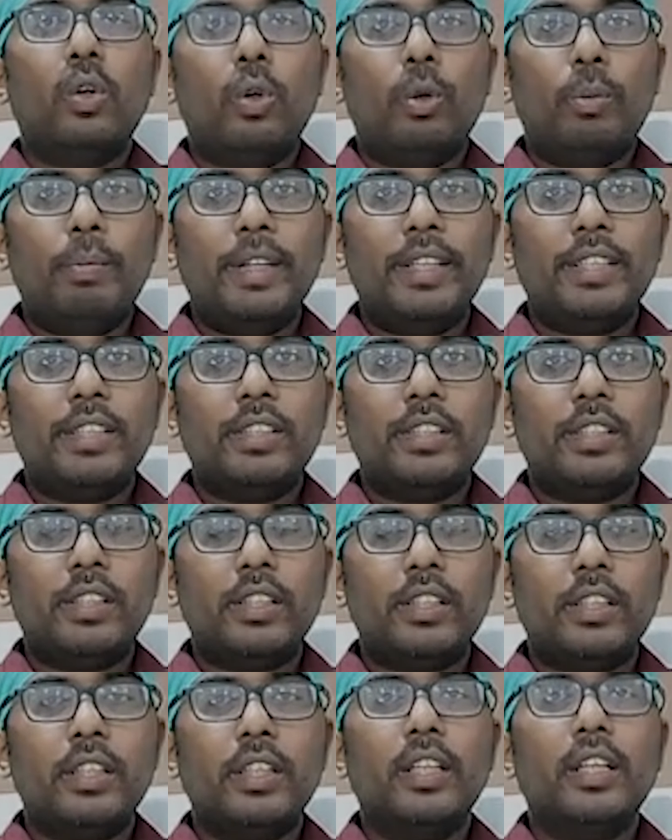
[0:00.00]

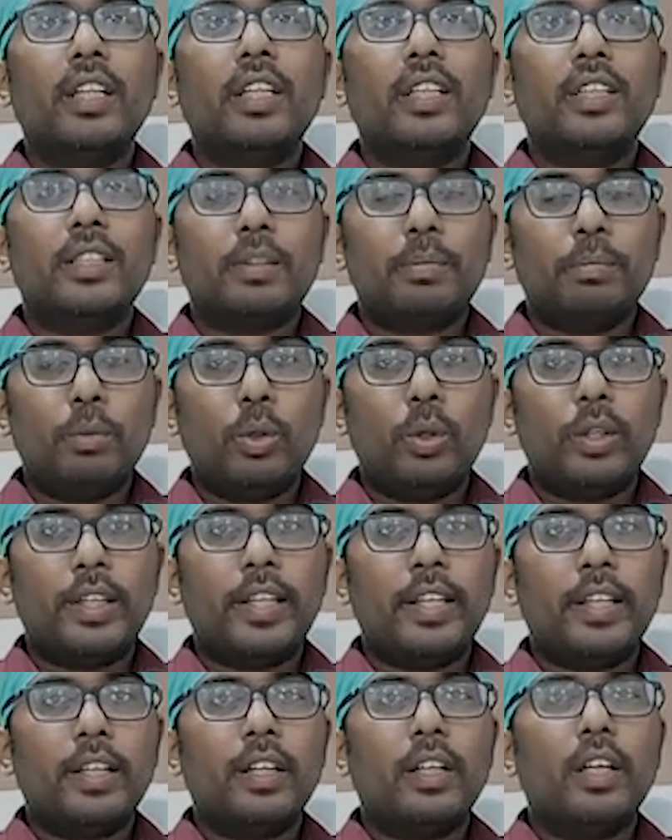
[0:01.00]
obesity,
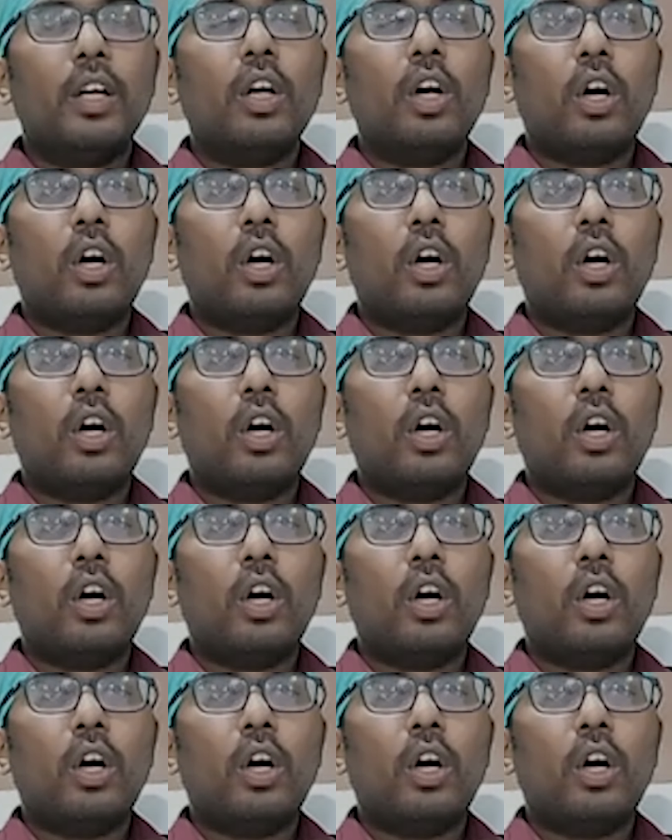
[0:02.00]
smoking,